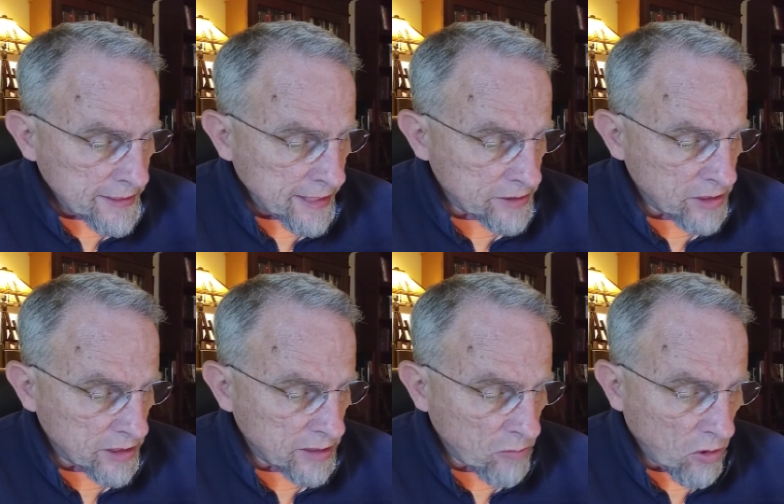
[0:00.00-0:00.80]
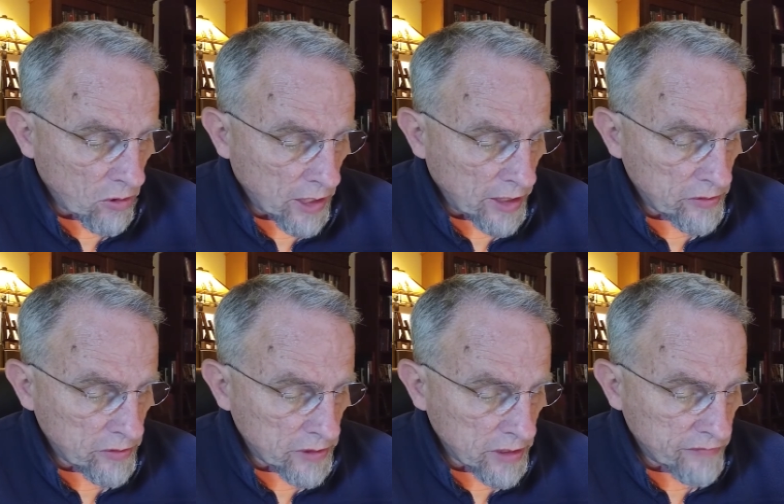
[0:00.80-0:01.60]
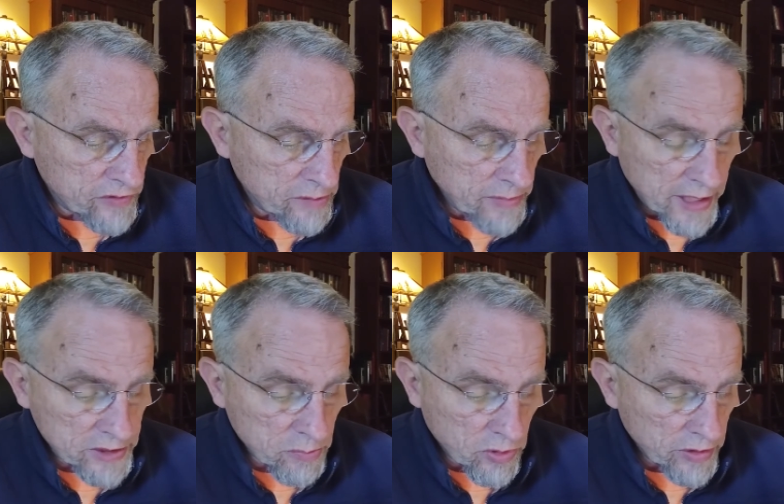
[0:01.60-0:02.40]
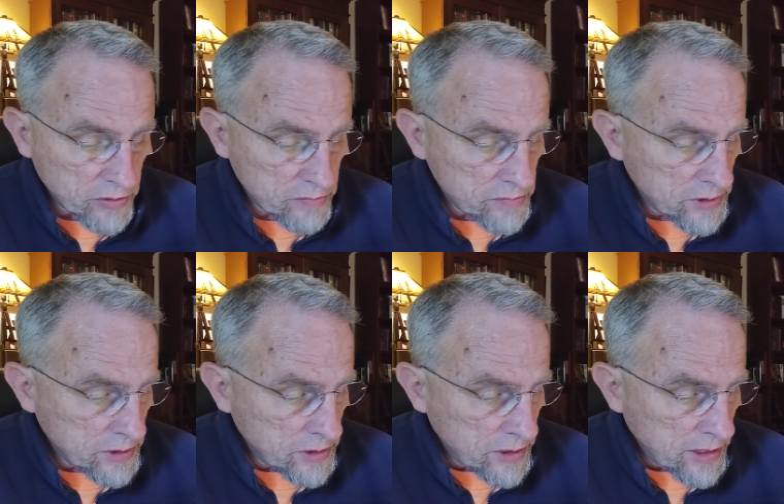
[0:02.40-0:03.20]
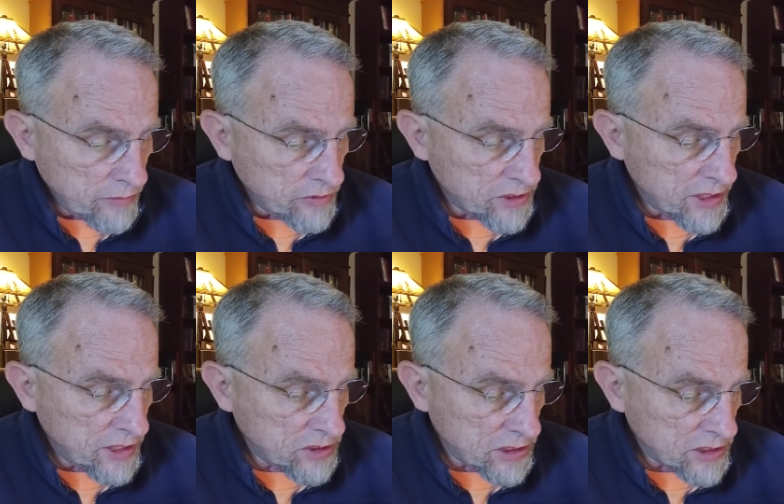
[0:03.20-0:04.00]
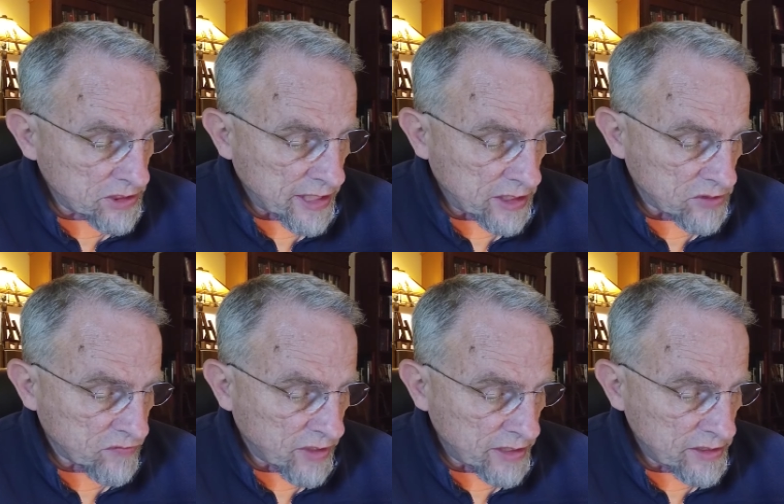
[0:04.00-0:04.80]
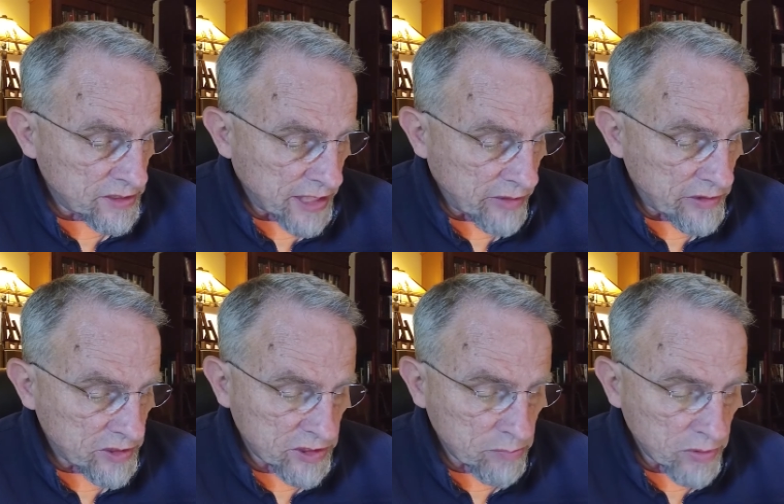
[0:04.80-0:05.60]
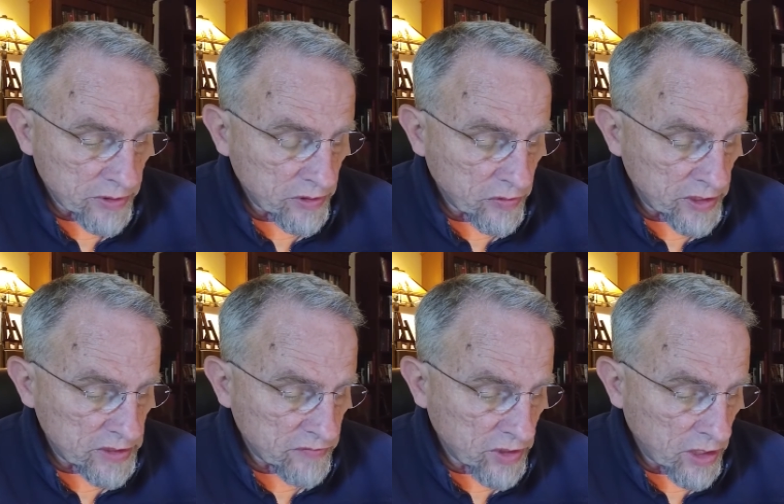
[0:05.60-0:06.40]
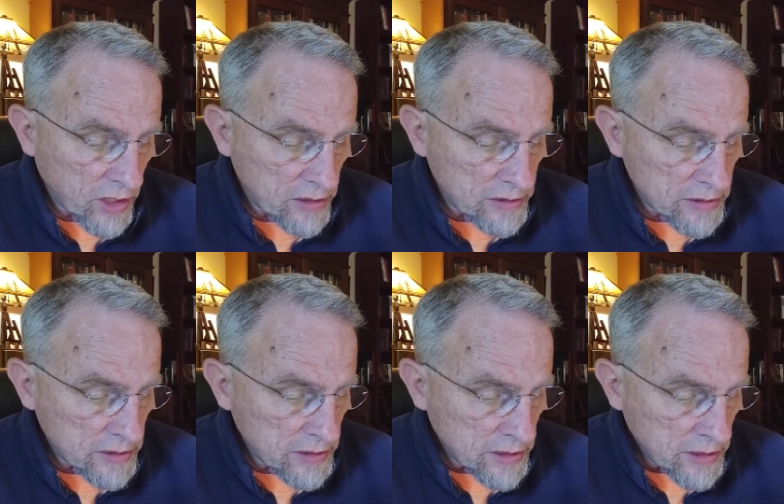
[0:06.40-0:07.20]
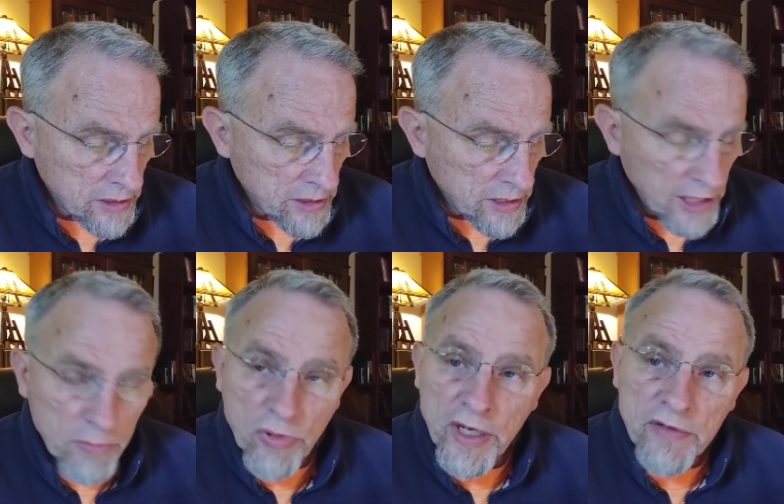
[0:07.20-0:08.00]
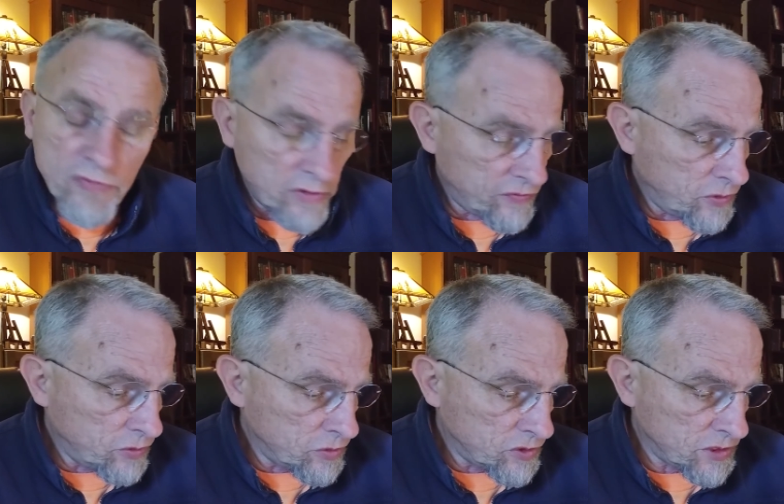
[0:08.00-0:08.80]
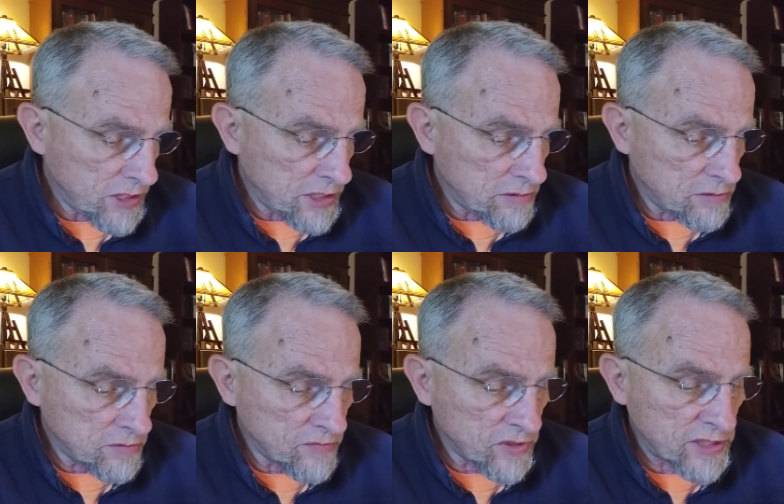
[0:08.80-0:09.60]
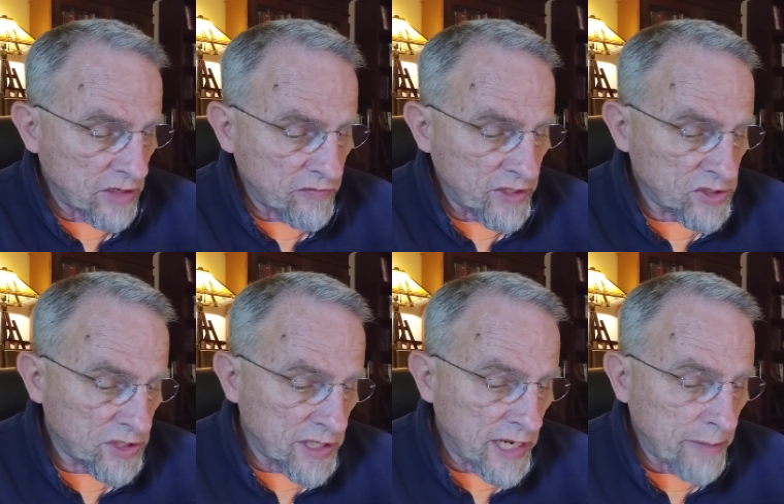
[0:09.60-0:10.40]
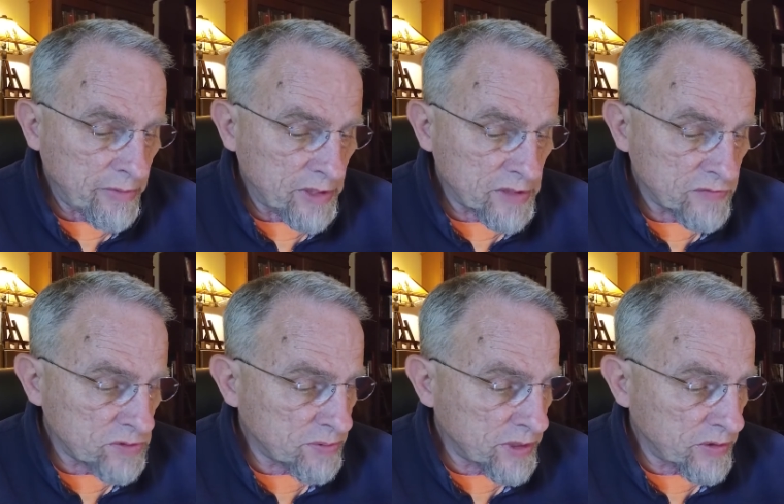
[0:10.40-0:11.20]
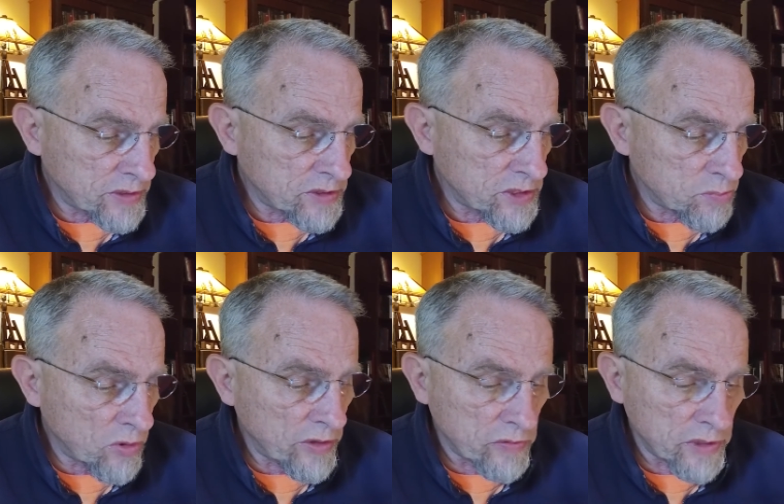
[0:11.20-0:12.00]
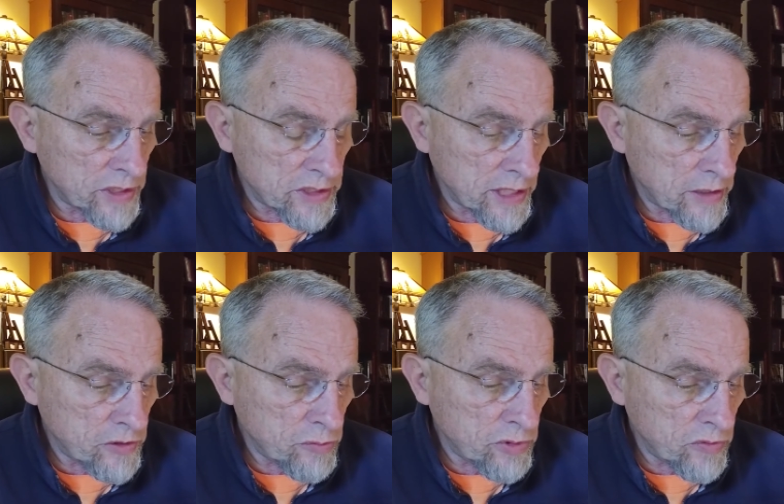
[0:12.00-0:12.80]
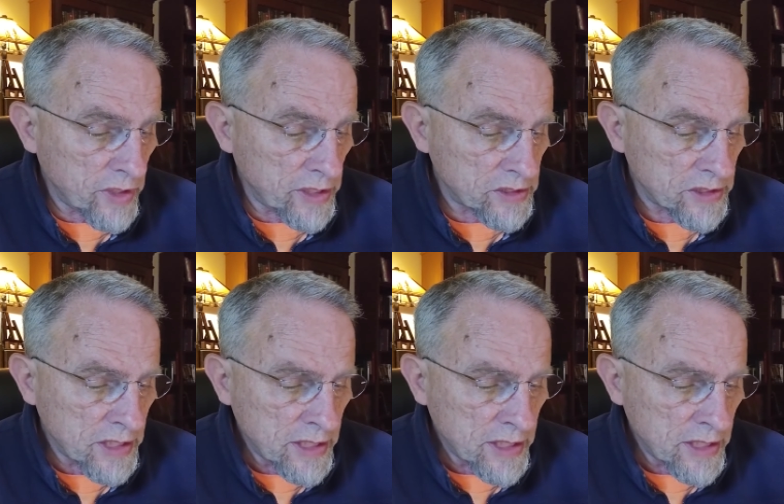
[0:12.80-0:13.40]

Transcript: had done him all honor, and loved him as a brother. He was easily satisfied, desiring simply the grace of God. He prayed for the future seed, for the salvation and happiness of his parents, his brother, and the entire human race.